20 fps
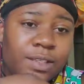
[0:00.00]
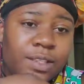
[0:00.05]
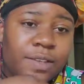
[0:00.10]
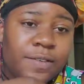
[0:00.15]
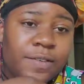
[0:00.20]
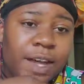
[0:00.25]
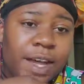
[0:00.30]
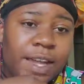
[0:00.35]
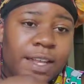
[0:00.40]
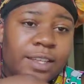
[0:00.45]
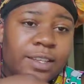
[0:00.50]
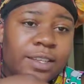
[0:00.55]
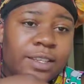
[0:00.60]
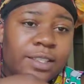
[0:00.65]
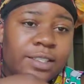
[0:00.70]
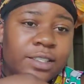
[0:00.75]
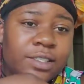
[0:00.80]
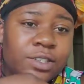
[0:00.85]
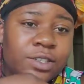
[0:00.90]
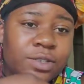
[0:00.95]
Divine
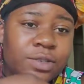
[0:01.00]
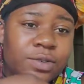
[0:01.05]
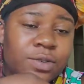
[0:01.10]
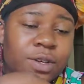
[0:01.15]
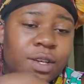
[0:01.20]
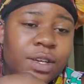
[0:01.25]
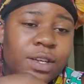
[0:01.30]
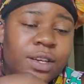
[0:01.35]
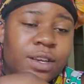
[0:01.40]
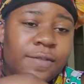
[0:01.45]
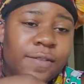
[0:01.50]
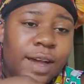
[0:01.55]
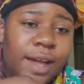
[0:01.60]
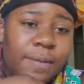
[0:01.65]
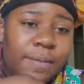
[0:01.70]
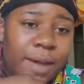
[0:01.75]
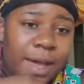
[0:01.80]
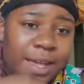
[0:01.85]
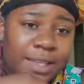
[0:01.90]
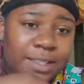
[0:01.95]
looks to
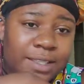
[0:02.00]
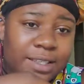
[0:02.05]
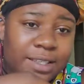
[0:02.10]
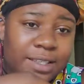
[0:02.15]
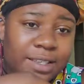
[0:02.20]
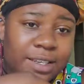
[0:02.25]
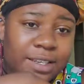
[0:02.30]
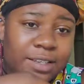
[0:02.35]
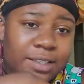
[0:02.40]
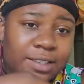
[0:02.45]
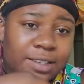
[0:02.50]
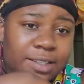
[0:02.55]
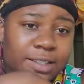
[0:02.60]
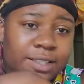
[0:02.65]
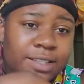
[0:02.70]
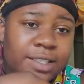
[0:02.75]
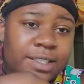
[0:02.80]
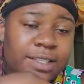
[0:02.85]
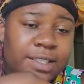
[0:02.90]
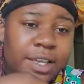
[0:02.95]
divine masculine
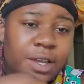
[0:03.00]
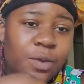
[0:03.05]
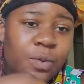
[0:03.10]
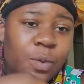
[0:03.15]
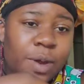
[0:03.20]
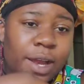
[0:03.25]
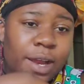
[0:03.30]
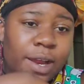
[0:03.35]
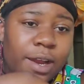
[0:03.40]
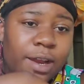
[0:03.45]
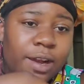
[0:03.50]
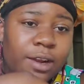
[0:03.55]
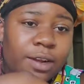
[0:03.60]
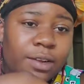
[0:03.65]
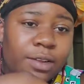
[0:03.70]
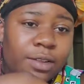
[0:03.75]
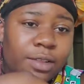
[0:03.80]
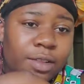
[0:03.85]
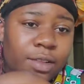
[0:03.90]
to see where